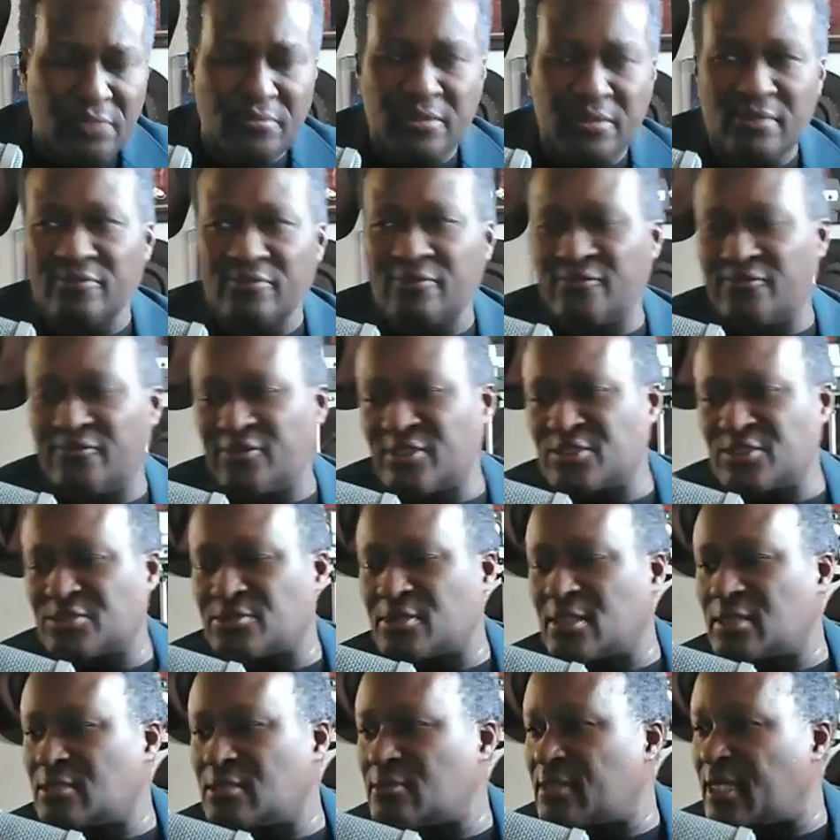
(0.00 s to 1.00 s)
but
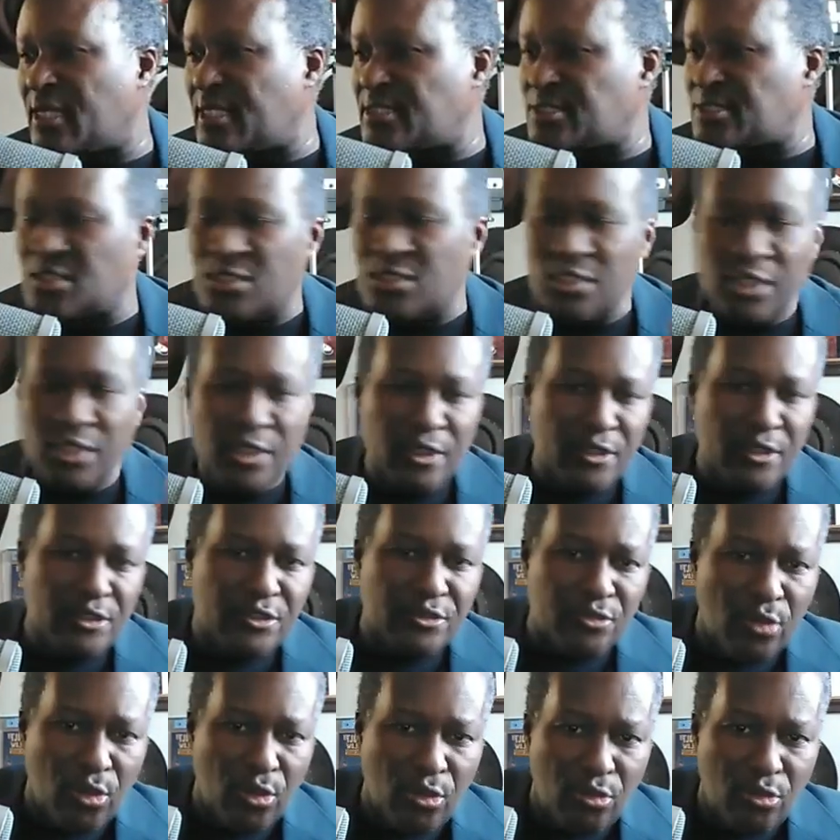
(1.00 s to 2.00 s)
eventually, as the years
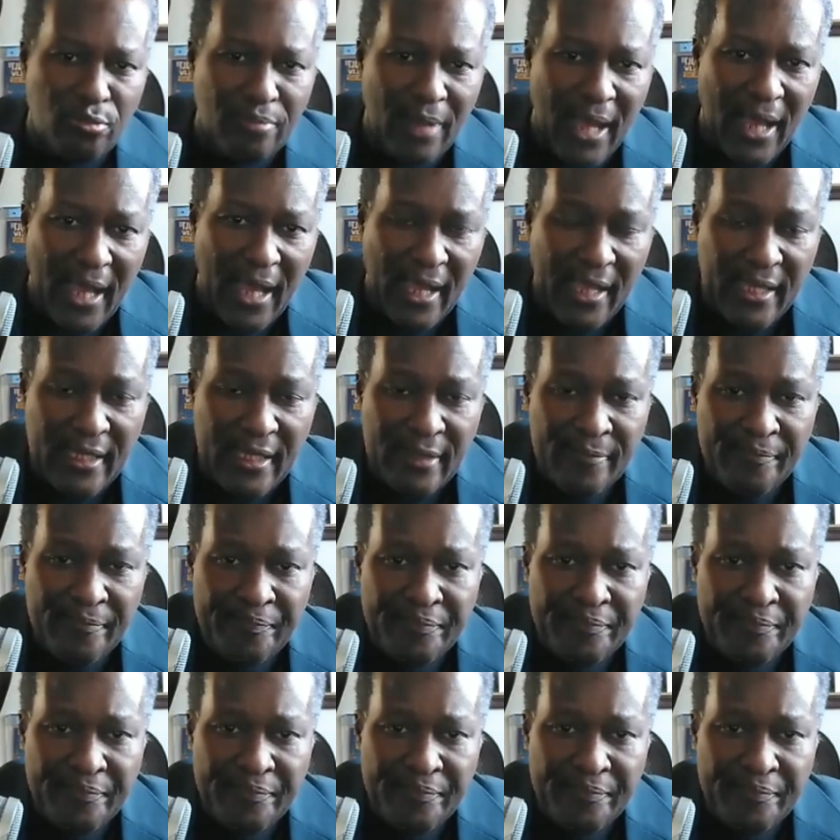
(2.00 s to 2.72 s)
rolled by